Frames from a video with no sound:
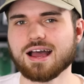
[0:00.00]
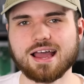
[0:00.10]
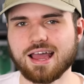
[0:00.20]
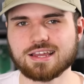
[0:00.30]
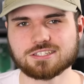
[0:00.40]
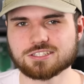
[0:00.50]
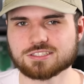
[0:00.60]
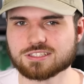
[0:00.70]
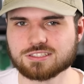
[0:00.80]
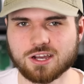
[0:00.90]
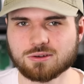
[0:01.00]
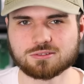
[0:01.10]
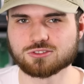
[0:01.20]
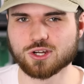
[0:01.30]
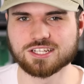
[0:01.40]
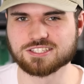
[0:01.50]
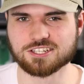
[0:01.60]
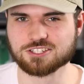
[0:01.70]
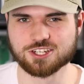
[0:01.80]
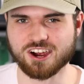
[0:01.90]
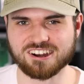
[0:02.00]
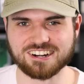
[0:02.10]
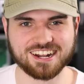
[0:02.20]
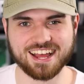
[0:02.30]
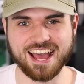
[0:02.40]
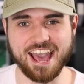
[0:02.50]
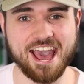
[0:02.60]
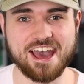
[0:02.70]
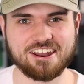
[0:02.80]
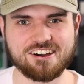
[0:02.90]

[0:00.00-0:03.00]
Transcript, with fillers: I, I just don't trust this chart at